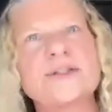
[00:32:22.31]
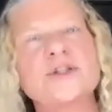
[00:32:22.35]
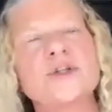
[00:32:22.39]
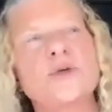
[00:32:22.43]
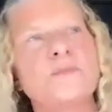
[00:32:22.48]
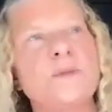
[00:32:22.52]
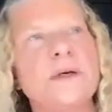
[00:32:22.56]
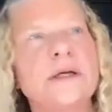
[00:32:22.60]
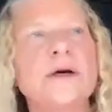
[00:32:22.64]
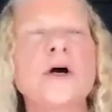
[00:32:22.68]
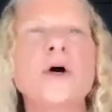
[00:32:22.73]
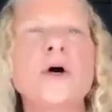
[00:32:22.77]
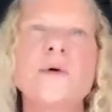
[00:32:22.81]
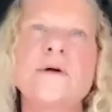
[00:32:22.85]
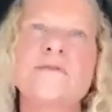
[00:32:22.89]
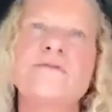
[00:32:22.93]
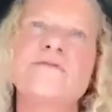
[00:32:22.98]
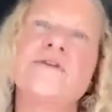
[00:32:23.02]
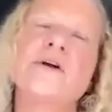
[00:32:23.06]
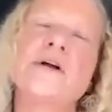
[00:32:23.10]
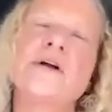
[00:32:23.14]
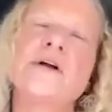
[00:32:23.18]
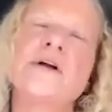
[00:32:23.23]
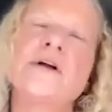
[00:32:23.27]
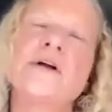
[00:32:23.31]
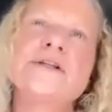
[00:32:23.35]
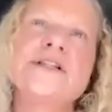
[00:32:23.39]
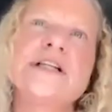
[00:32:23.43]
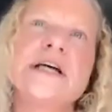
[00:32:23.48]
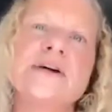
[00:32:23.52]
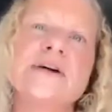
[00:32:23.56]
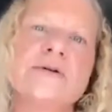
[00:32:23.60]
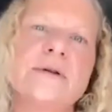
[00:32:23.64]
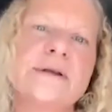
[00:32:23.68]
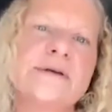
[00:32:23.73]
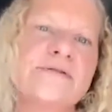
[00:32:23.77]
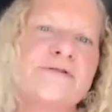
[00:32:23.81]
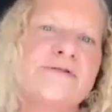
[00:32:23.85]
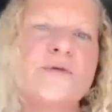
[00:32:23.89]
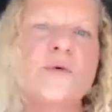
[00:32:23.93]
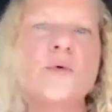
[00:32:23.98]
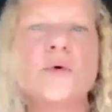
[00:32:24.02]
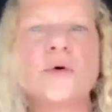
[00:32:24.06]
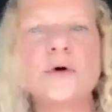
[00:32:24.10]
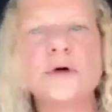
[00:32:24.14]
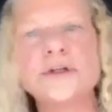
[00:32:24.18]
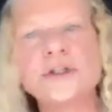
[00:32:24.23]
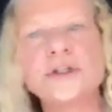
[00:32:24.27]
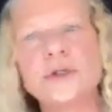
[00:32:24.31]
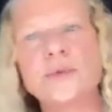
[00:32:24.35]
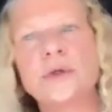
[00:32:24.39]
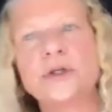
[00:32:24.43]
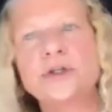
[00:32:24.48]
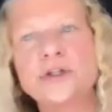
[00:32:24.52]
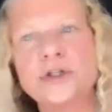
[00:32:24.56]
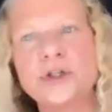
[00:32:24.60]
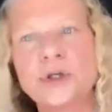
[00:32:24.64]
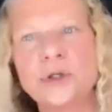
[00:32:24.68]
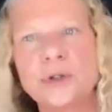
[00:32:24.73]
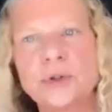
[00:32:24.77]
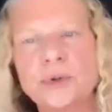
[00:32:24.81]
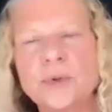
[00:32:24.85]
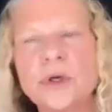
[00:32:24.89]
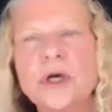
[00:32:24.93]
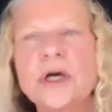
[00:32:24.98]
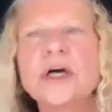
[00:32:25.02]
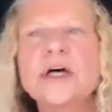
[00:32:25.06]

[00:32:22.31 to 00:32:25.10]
You've been going from generally 4 to a 2.